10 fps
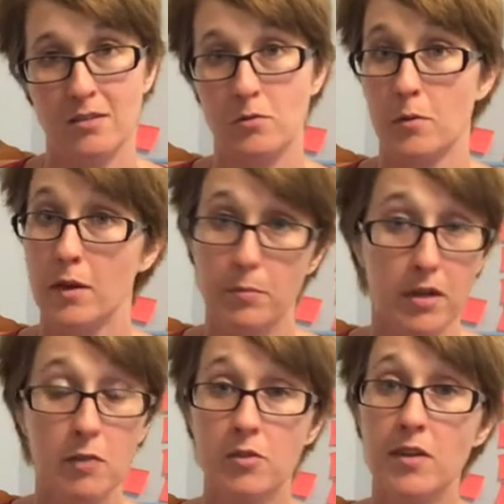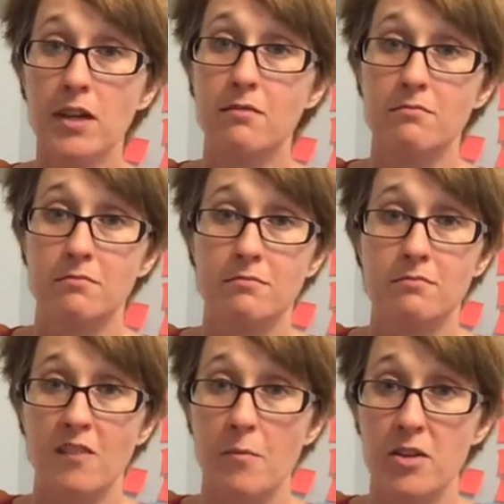we're waiting, but he was fine.
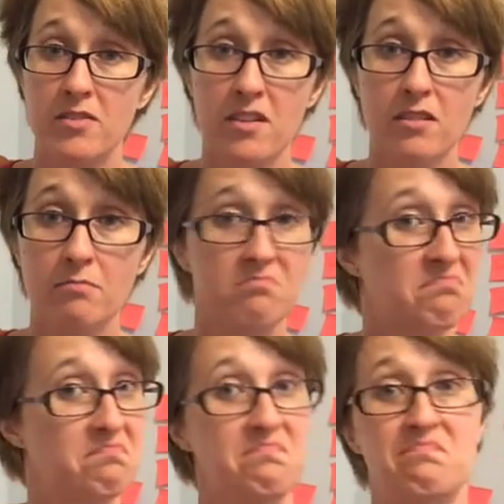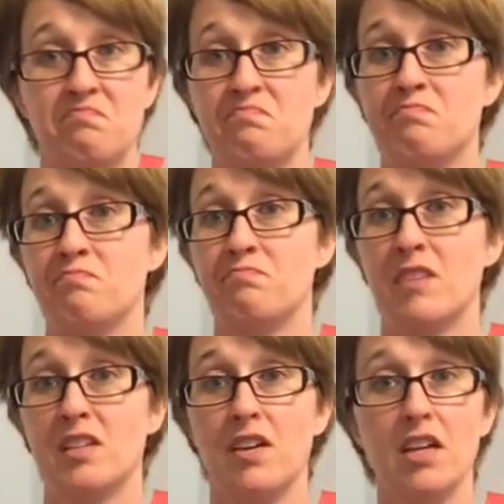Five minutes later,
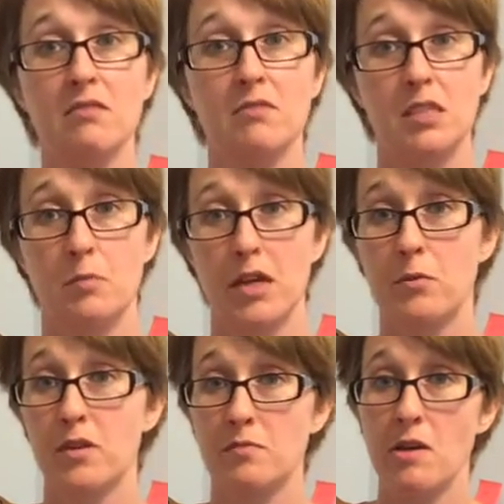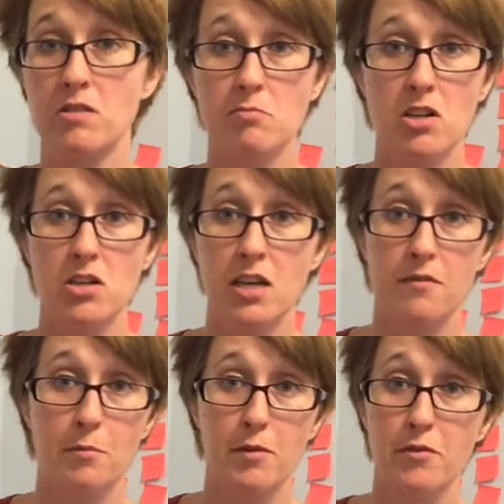he's fine. He's playing with his bouncy ball he
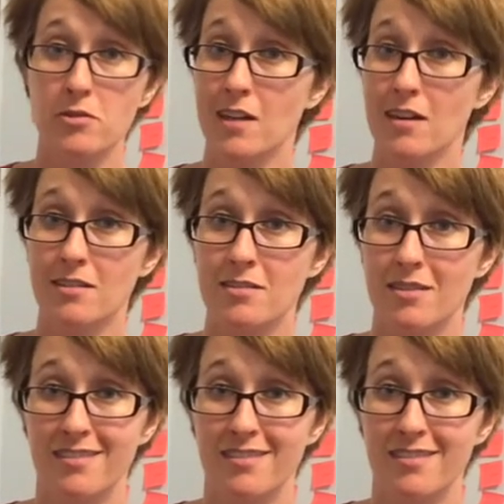got from the first dentist.